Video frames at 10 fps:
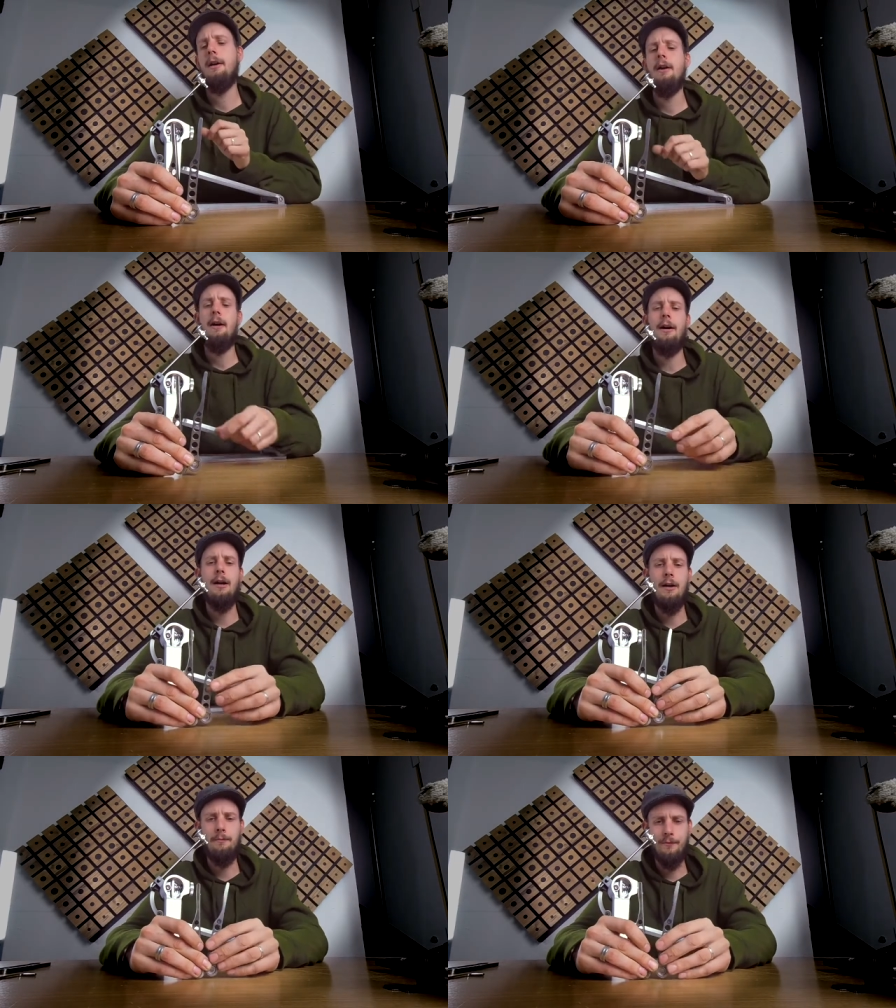
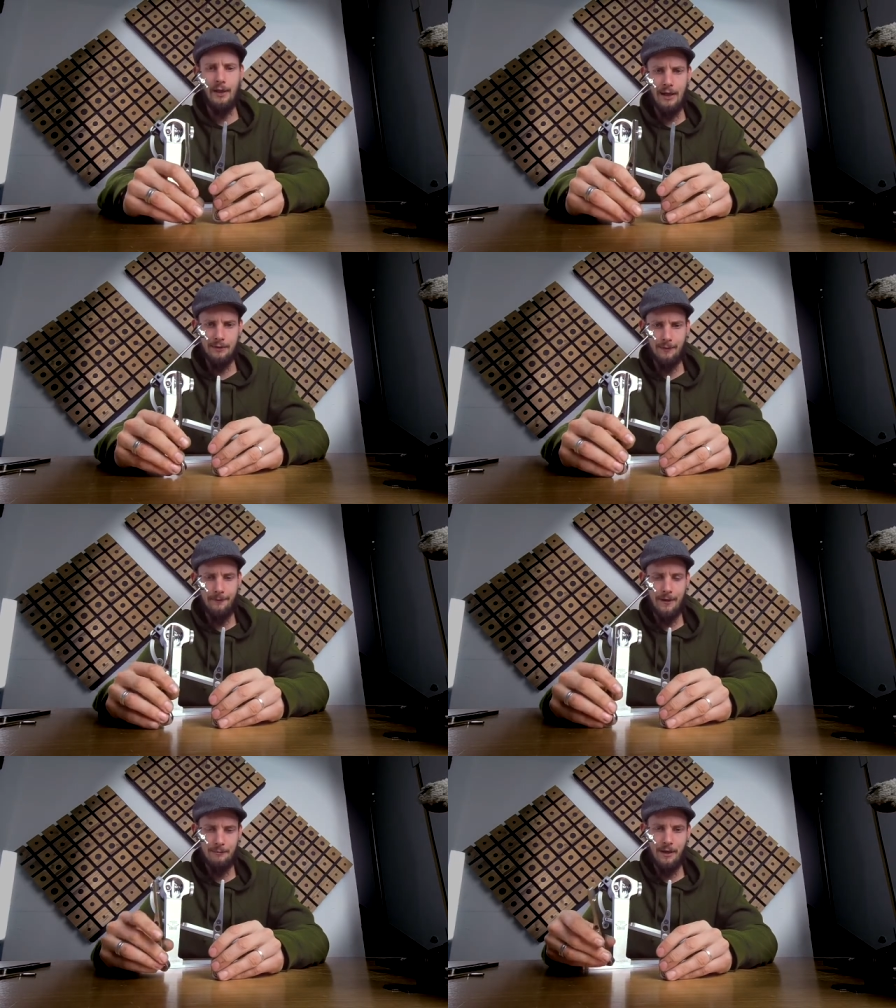And the
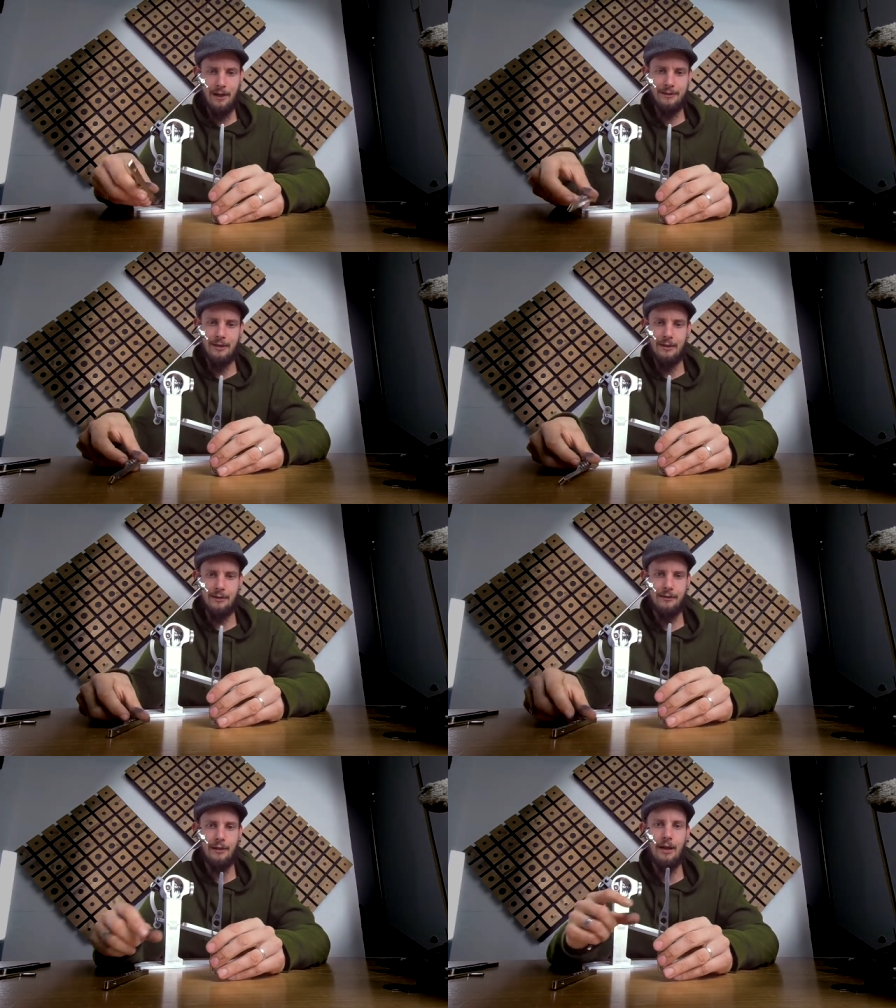thing behind that
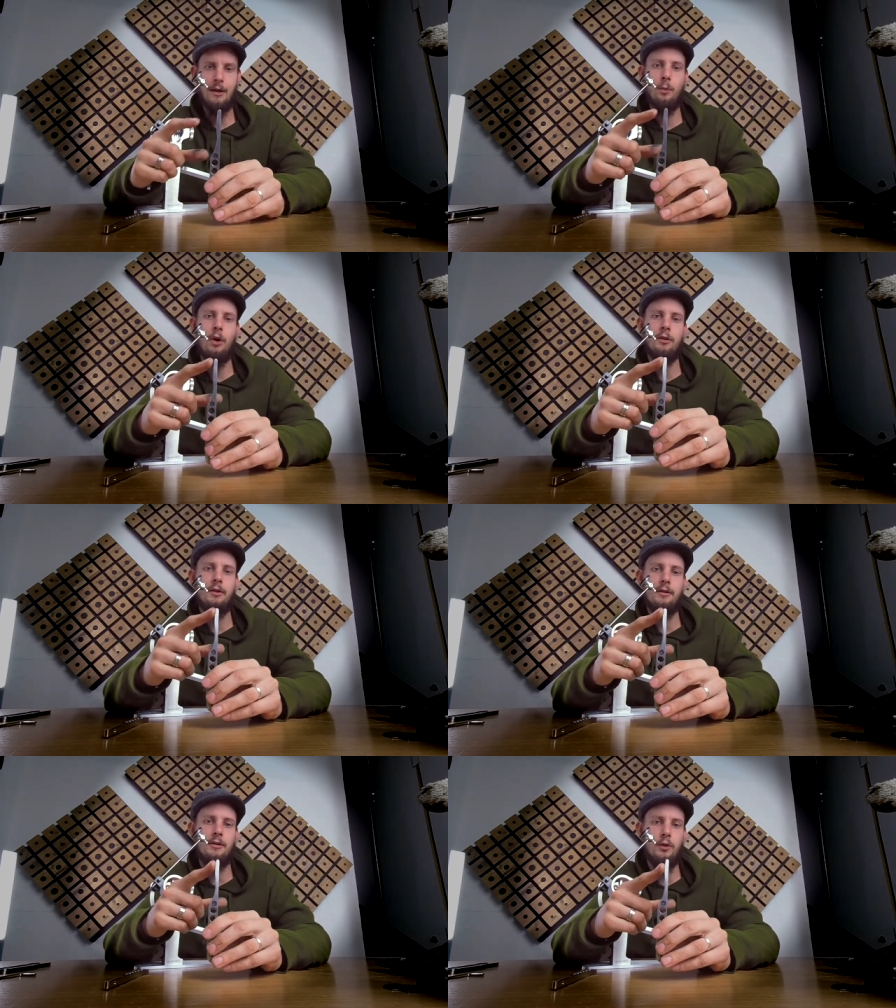is I
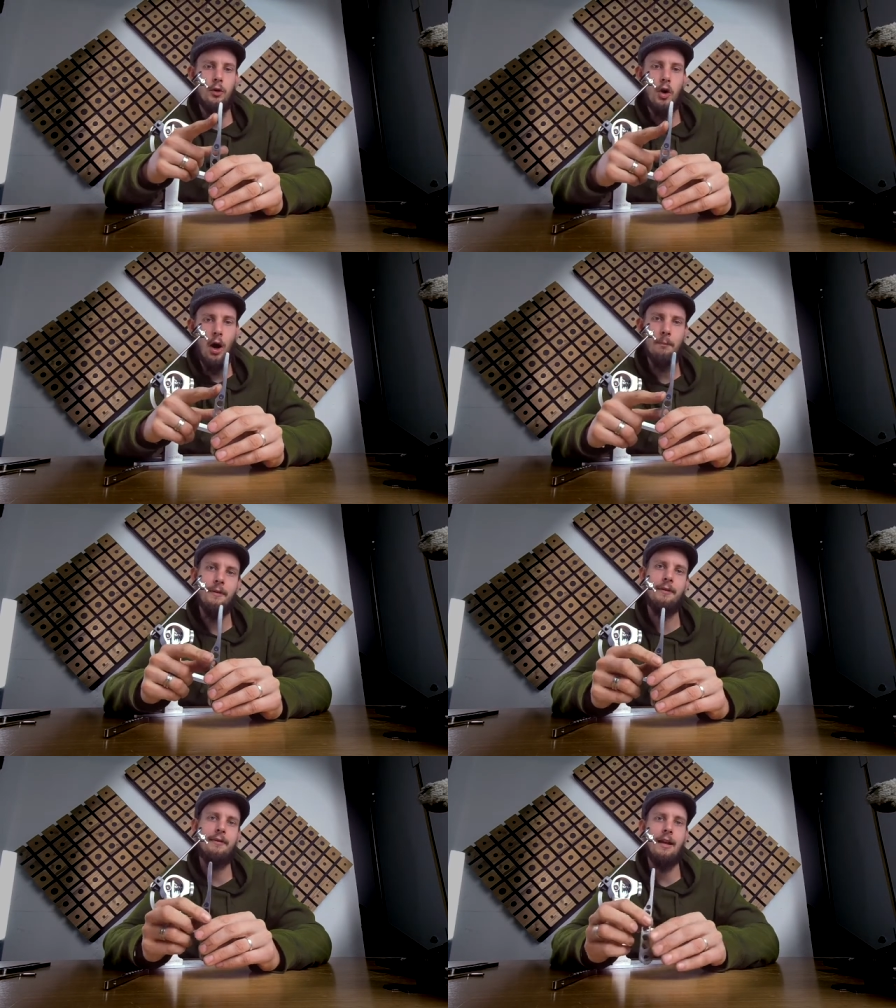wanted to
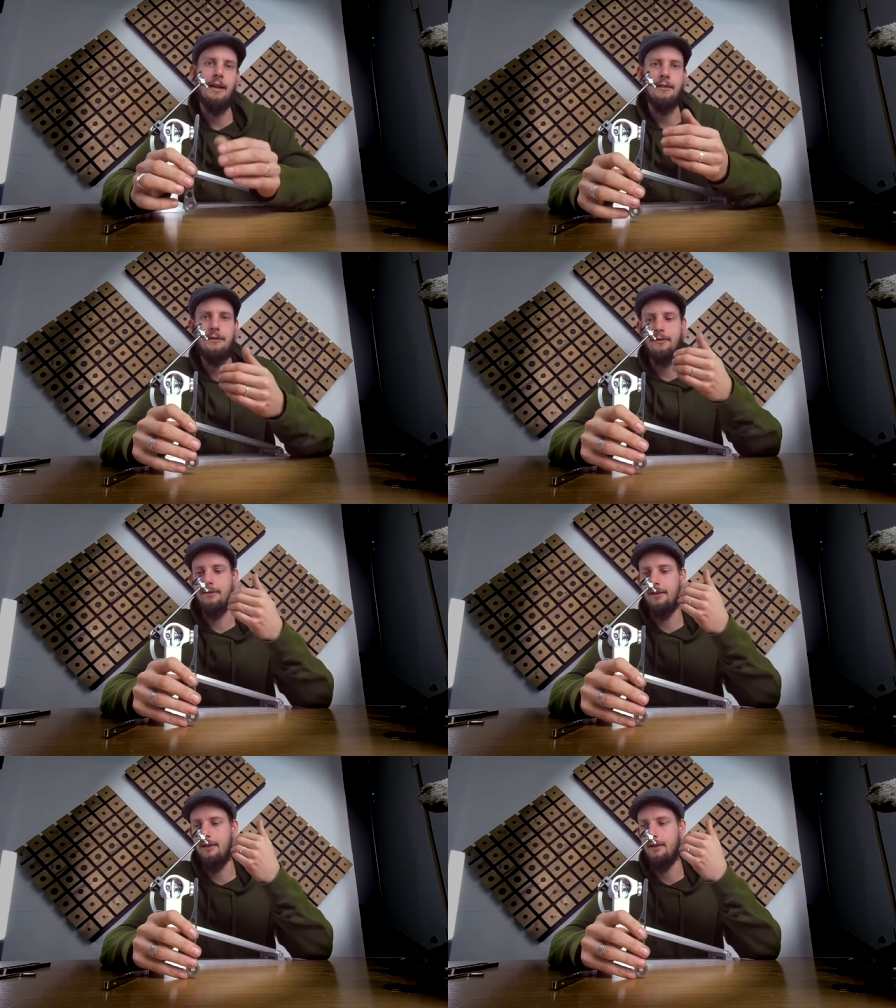compensate
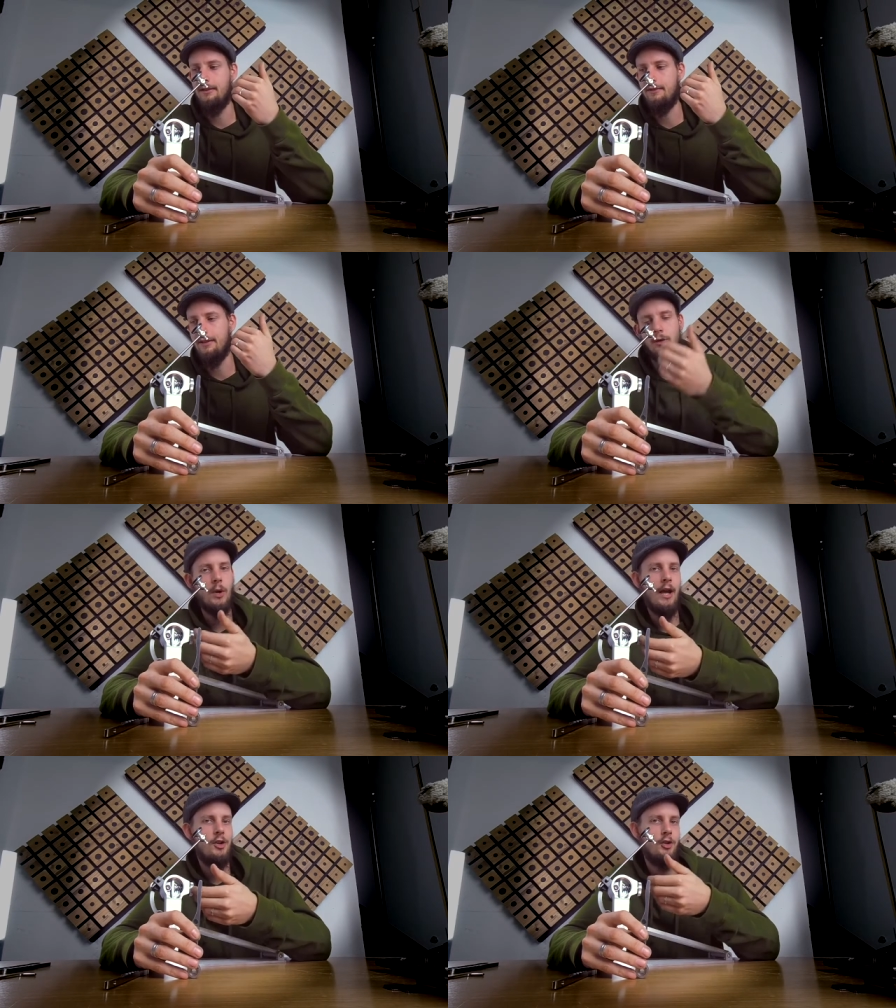the
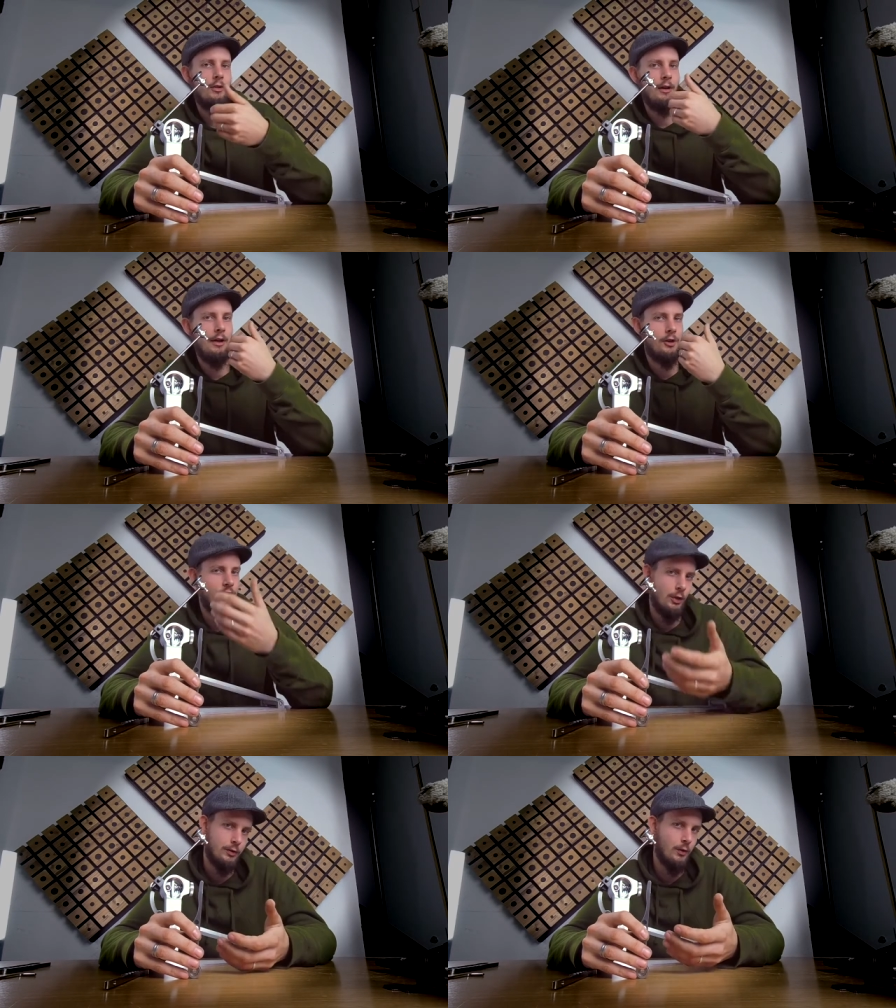situation I
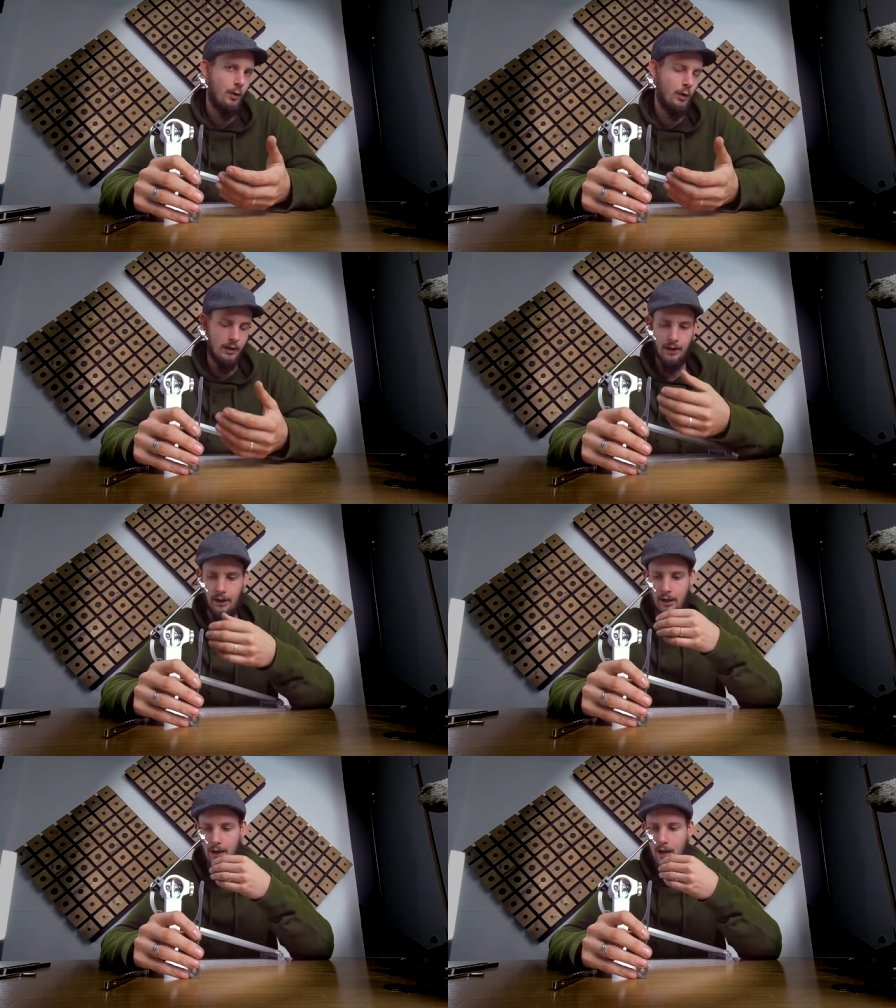showed you
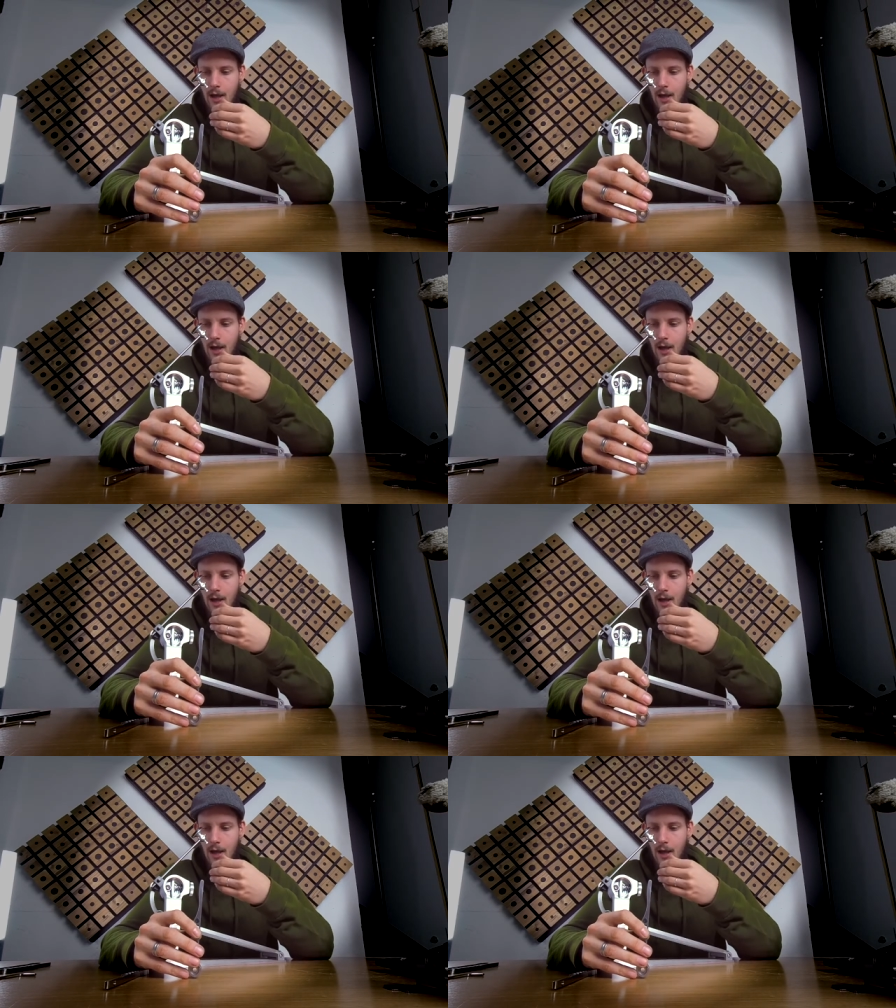earlier,